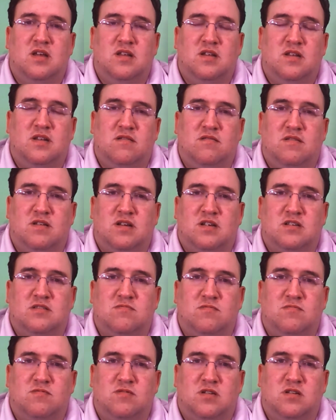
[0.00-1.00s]
Now next,
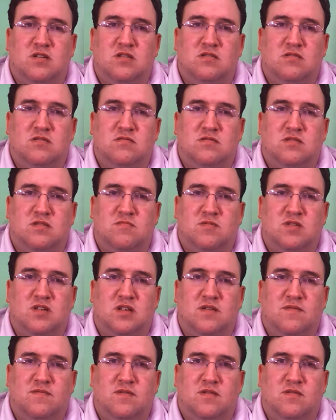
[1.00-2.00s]
what we're going to do is I'm going
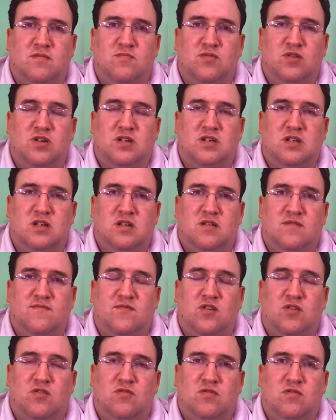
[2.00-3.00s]
to give you a breakdown of
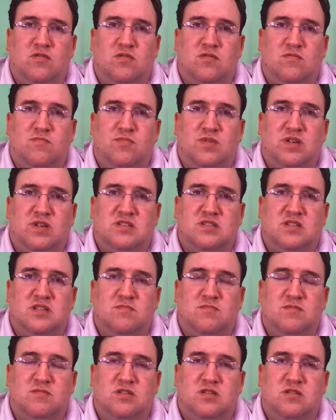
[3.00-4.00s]
all the
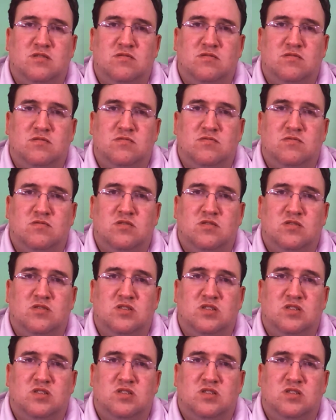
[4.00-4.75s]
basic material